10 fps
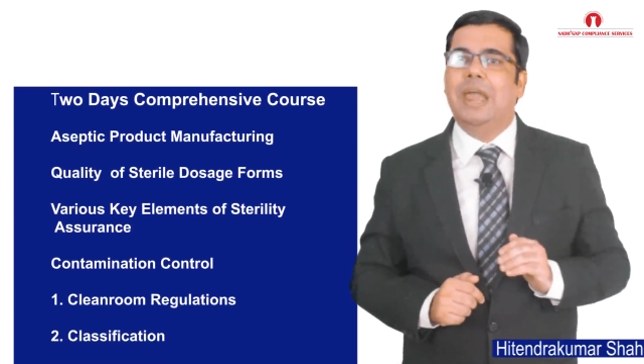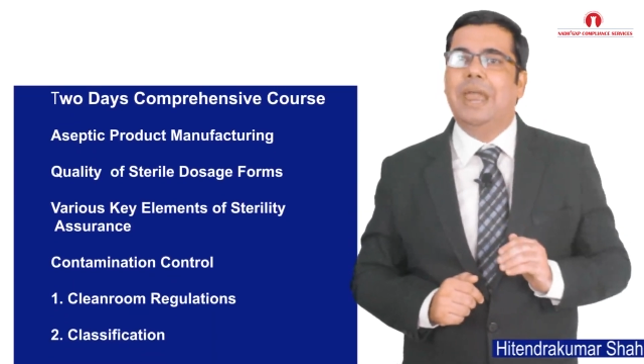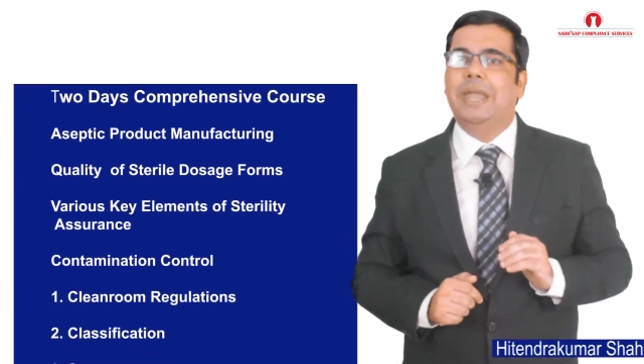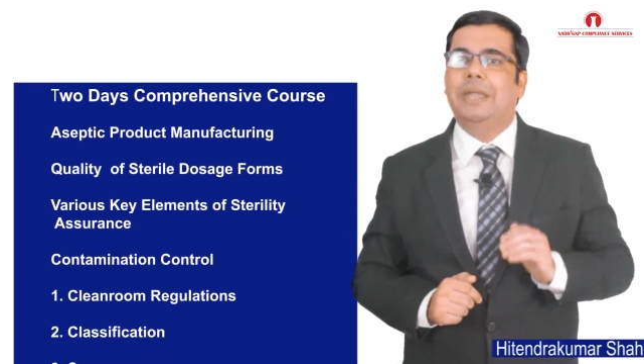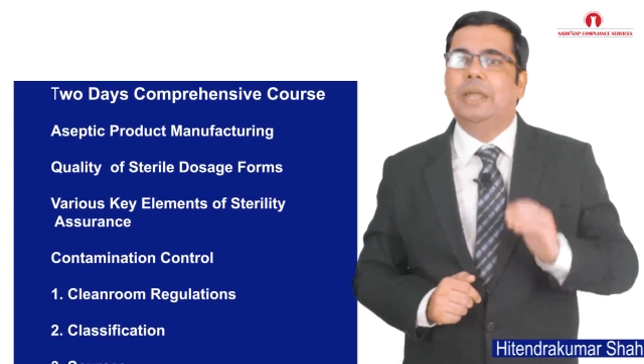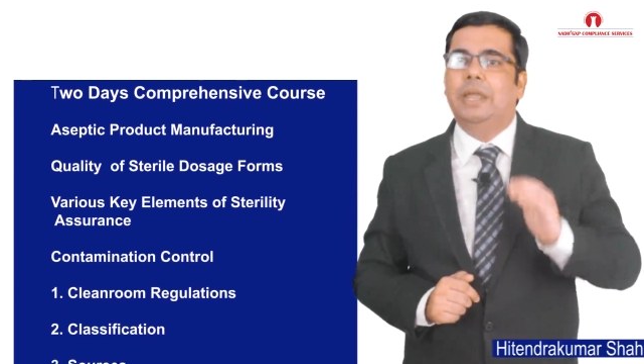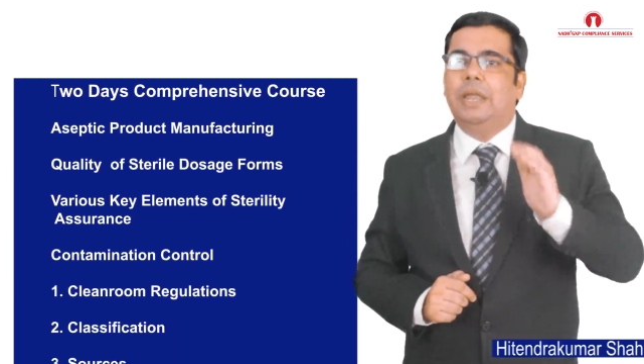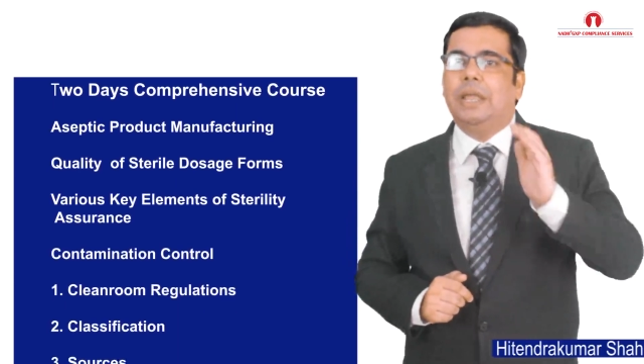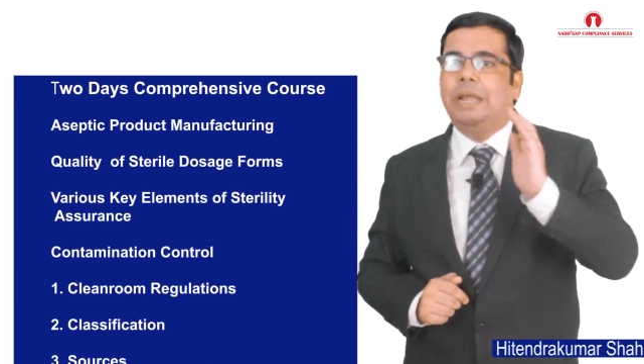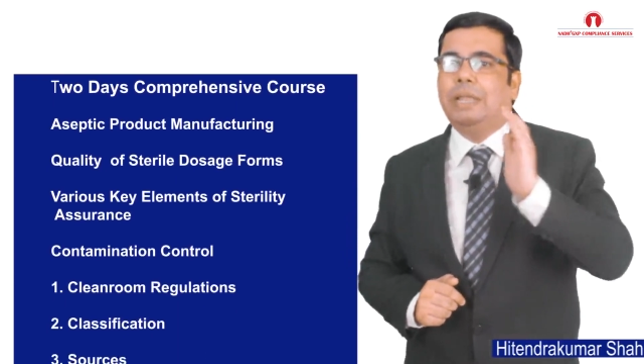and
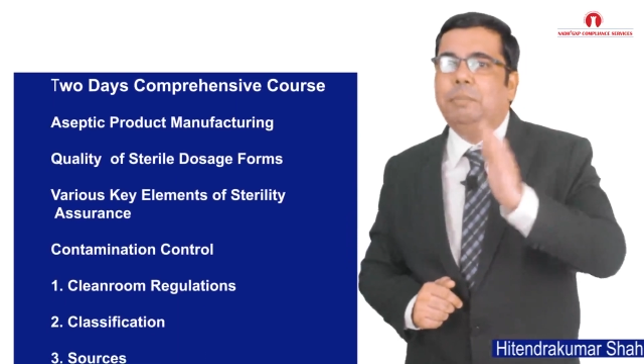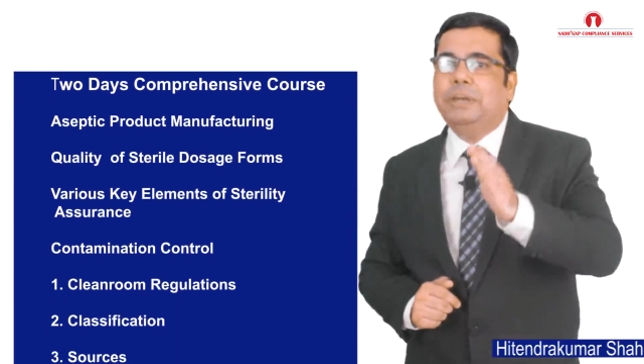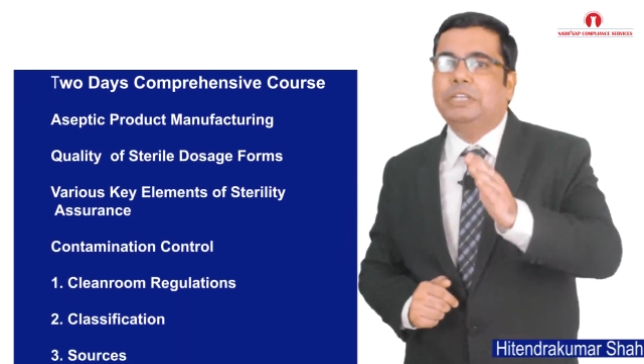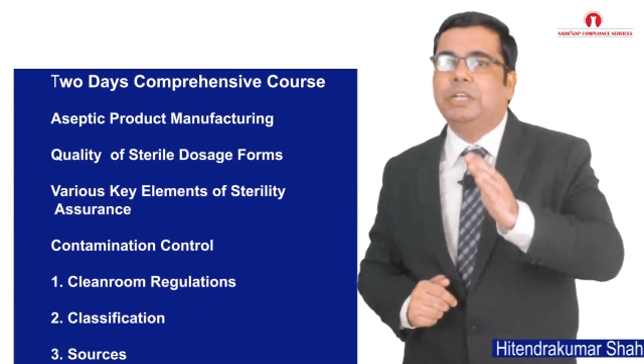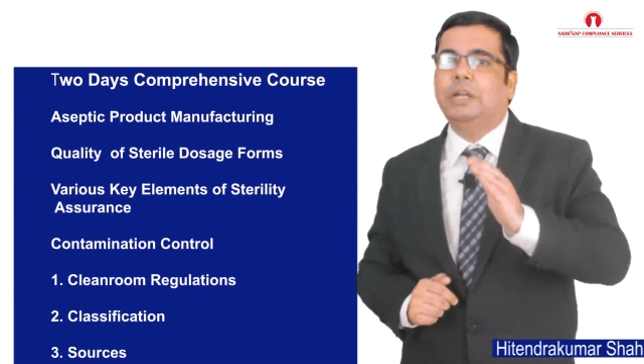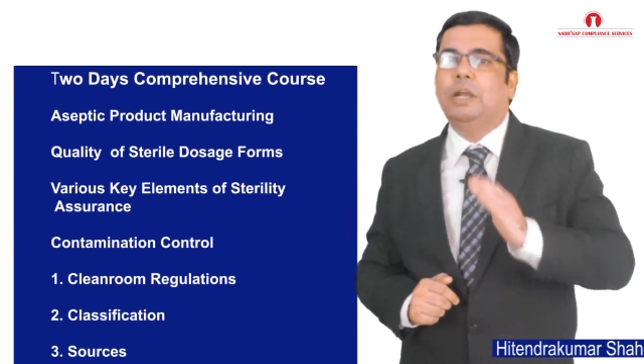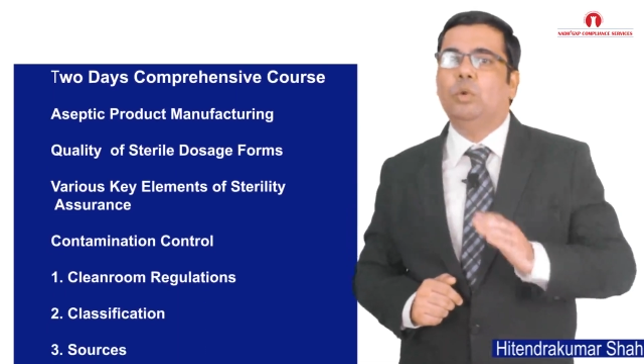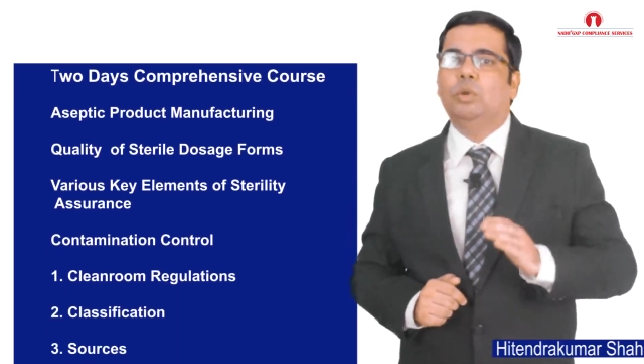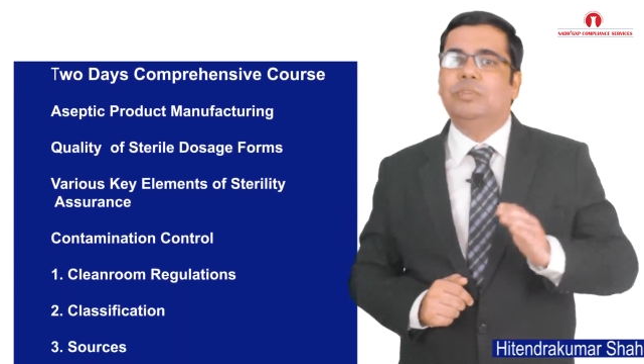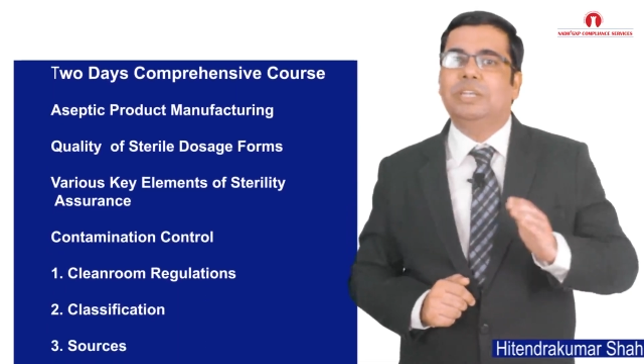contamination
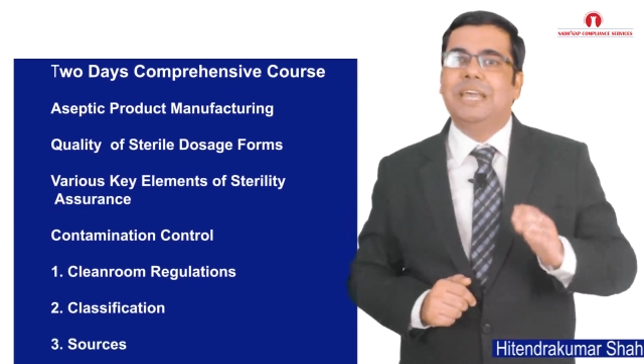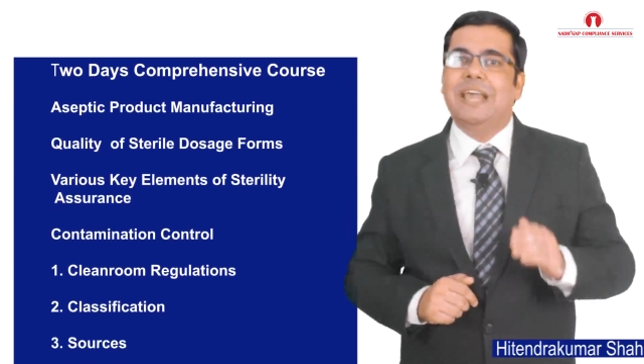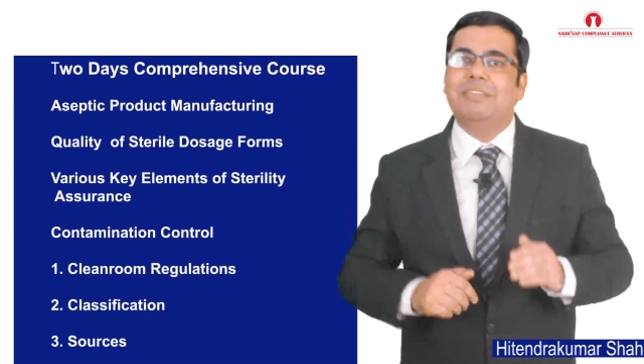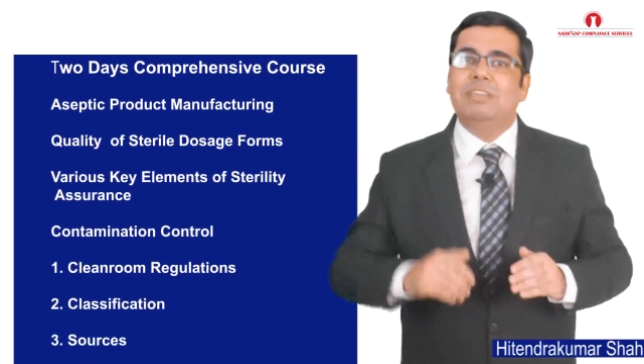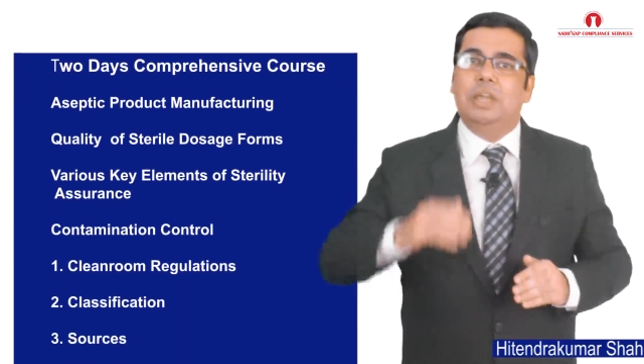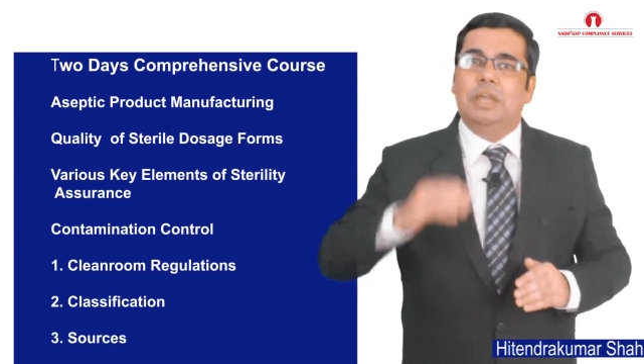control such as